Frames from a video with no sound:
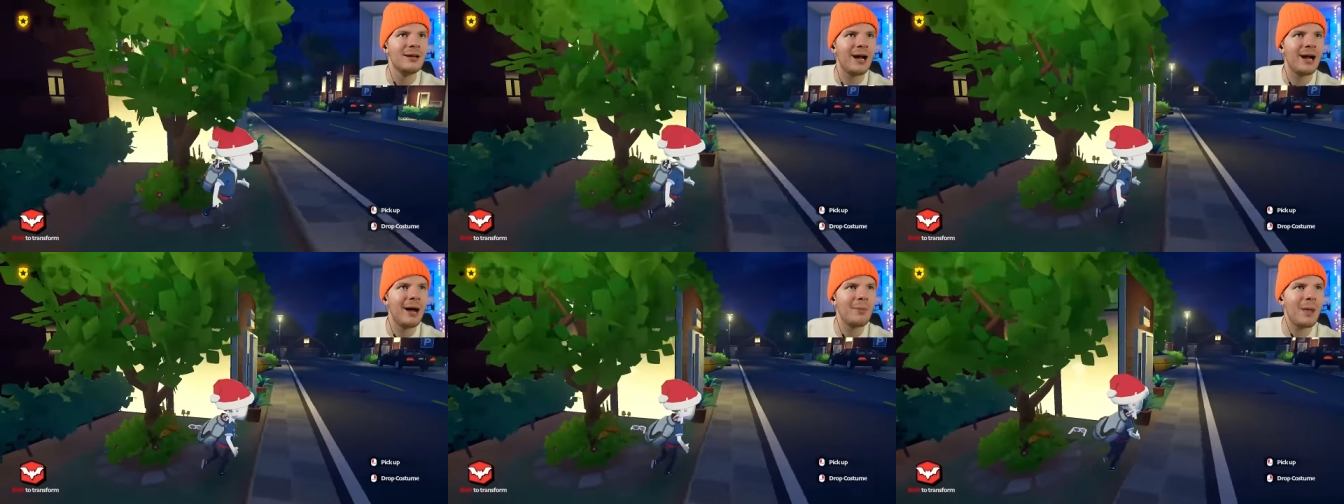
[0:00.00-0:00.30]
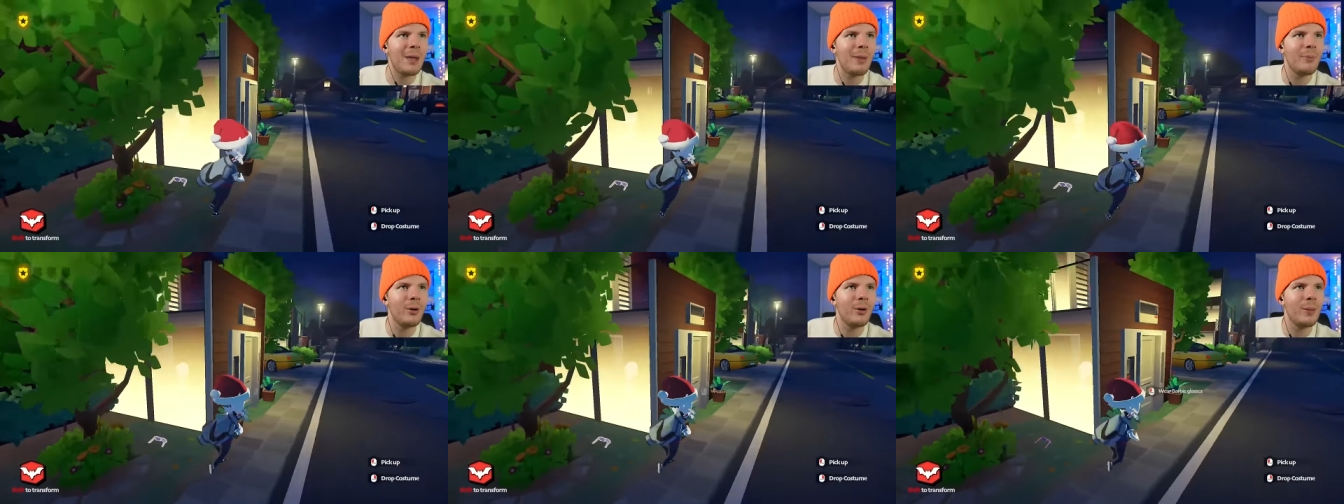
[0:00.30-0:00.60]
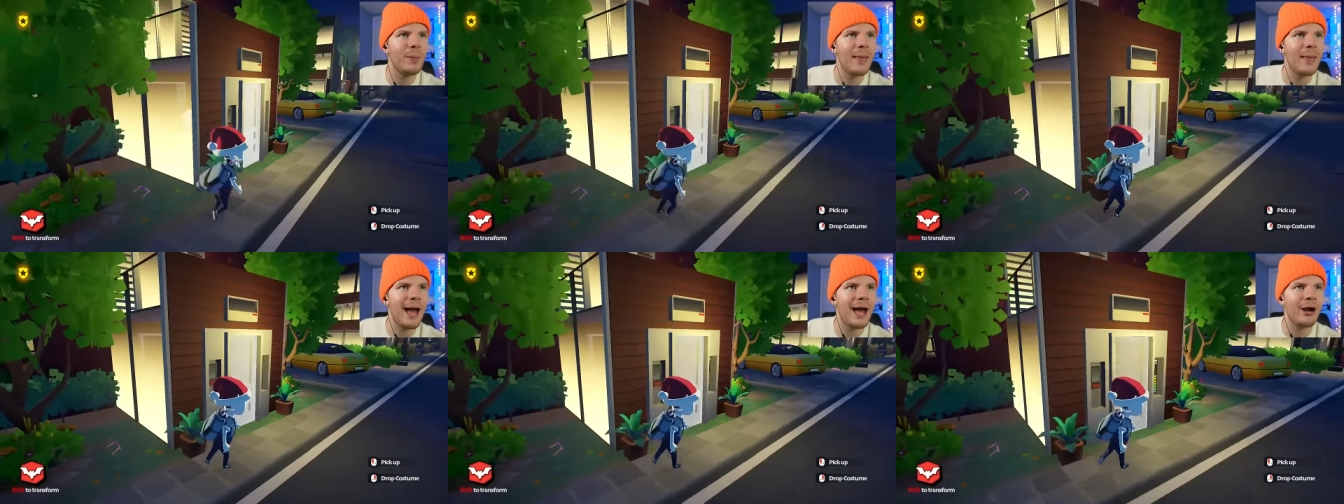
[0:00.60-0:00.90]
I'm not
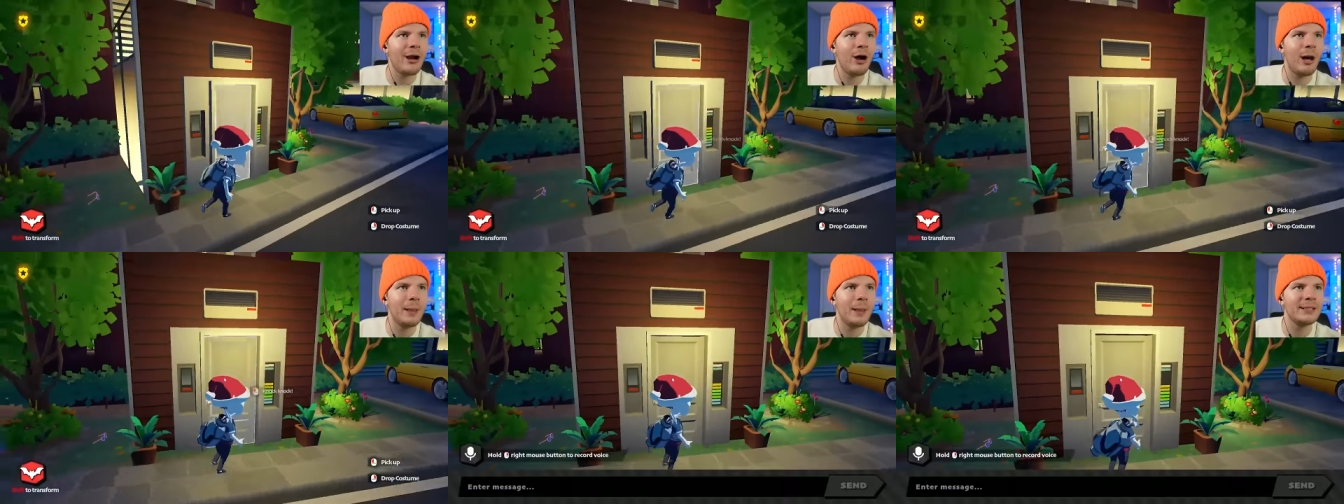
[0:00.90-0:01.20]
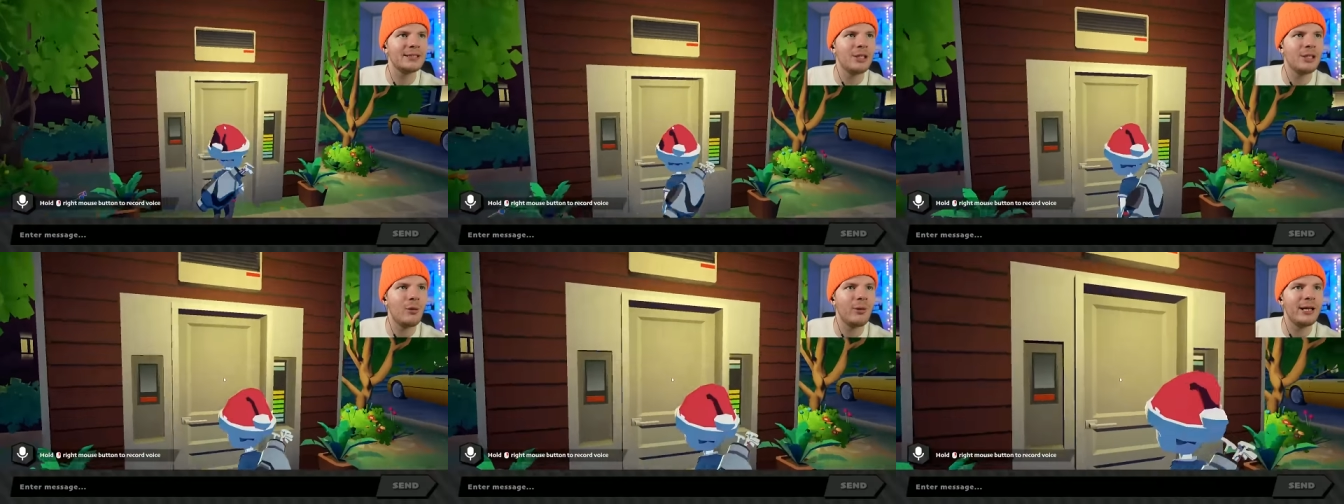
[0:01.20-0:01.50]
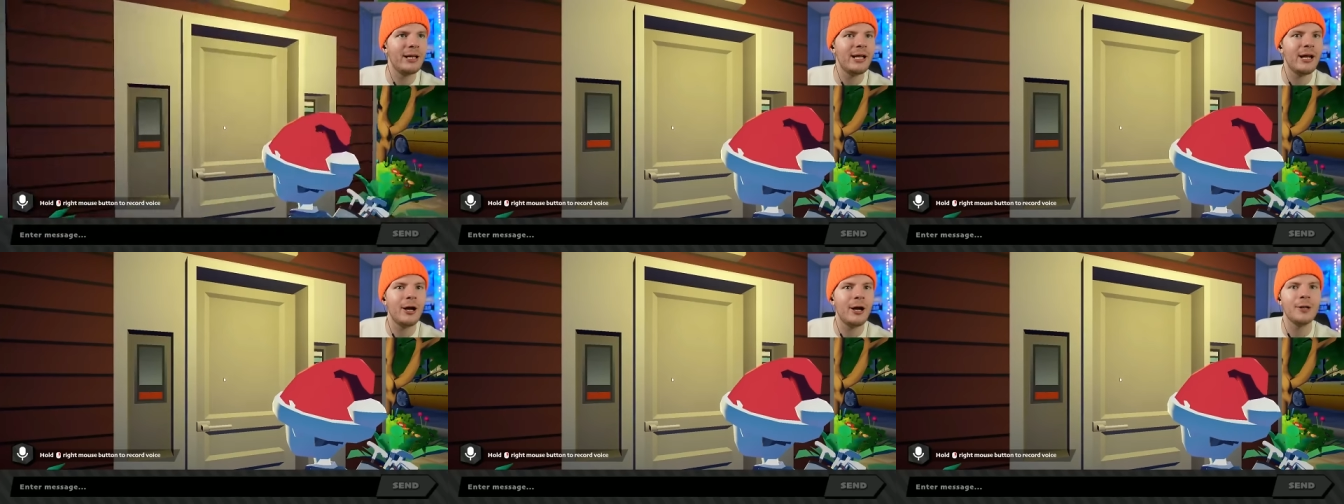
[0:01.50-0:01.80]
putting that on. Let's go
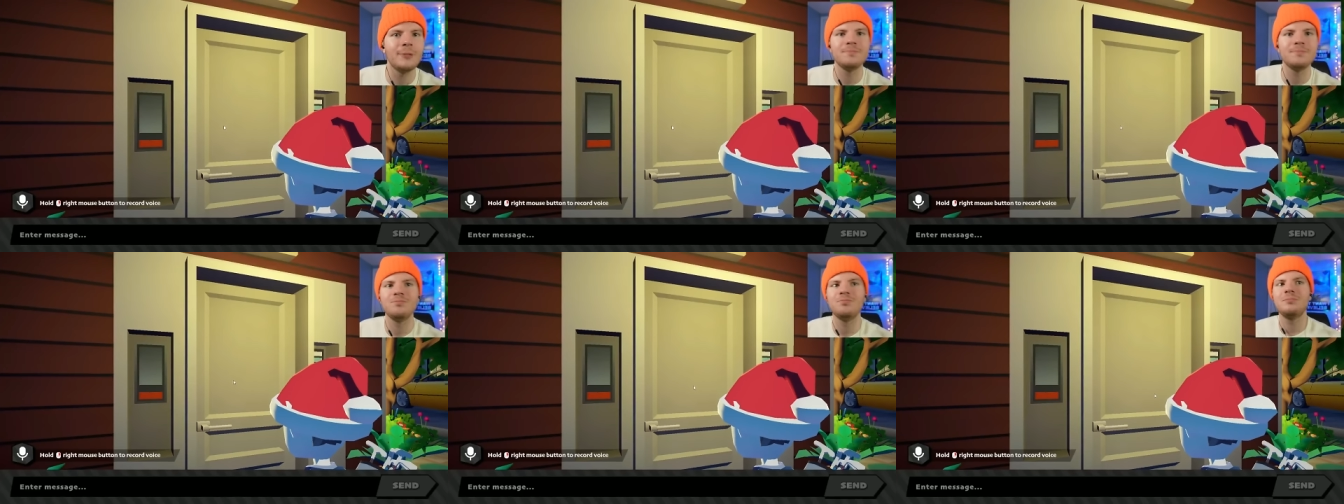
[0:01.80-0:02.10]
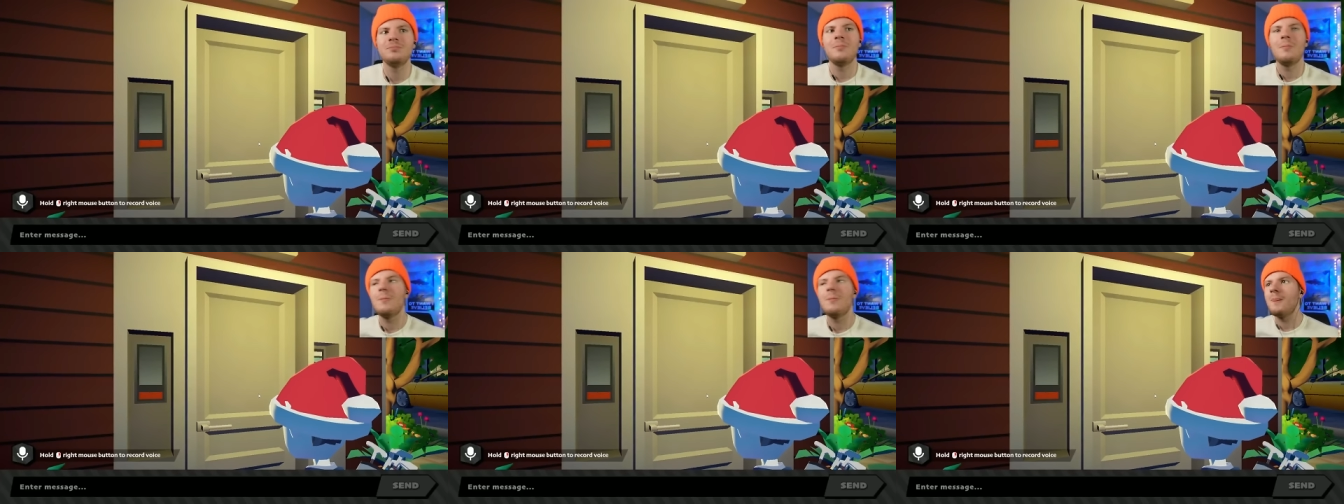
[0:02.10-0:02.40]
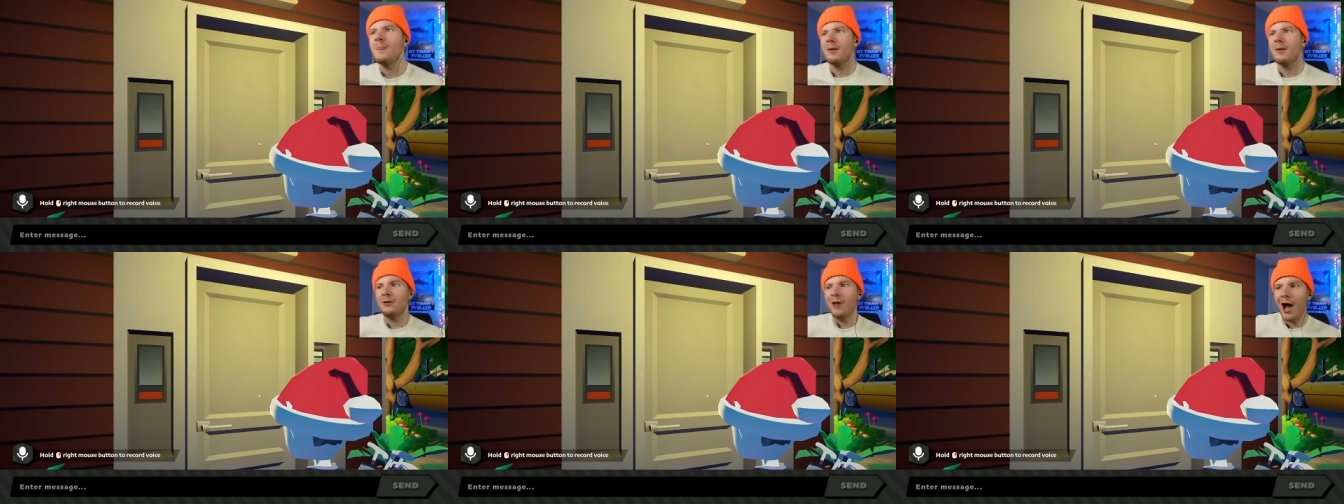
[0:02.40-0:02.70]
in here.
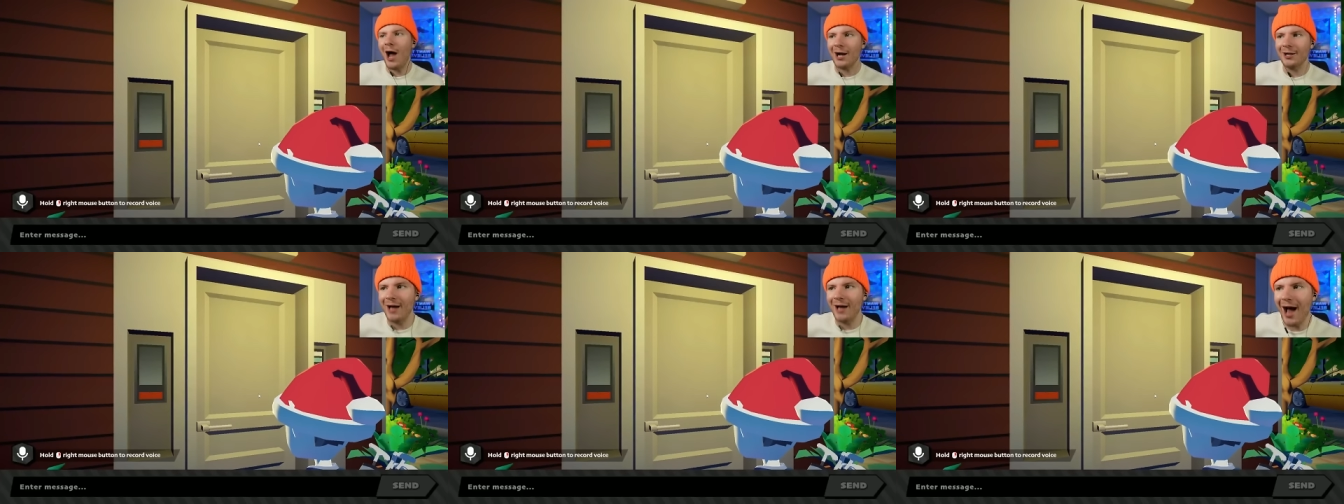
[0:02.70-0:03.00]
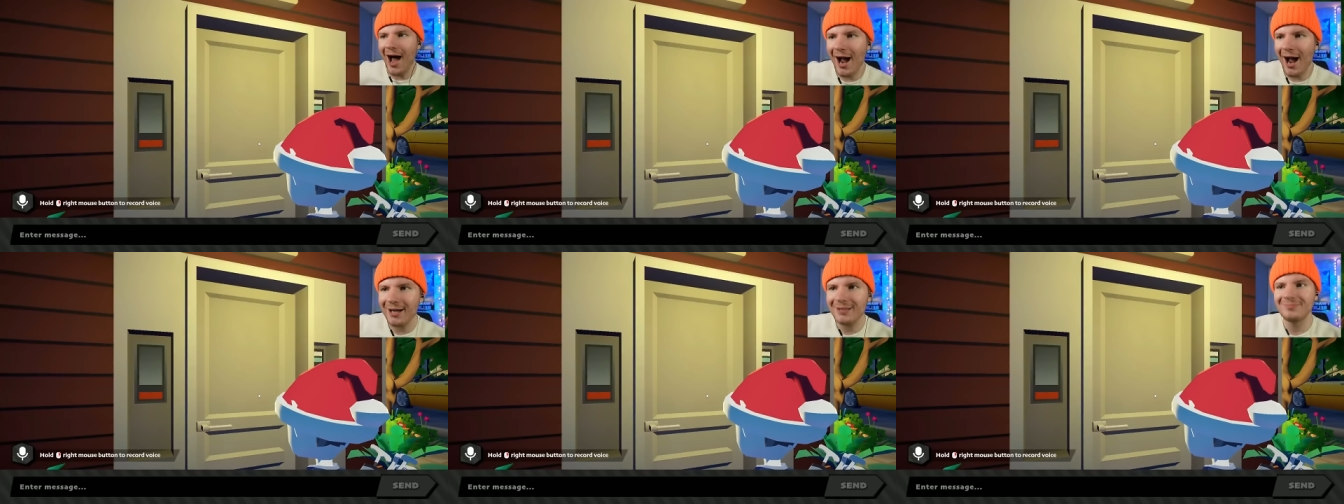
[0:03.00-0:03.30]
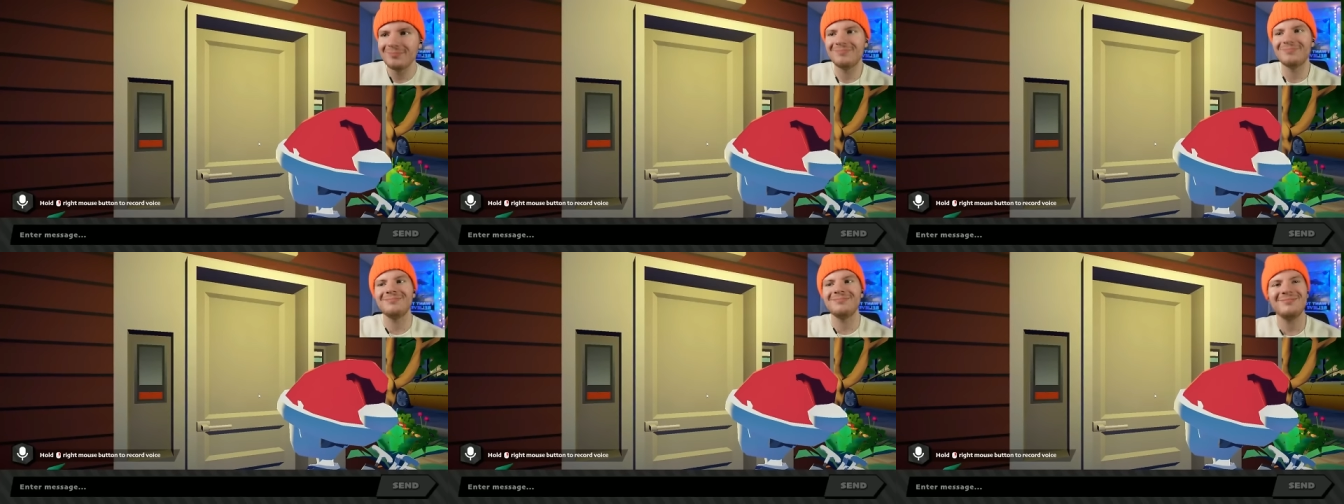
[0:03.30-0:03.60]
Knock, knock.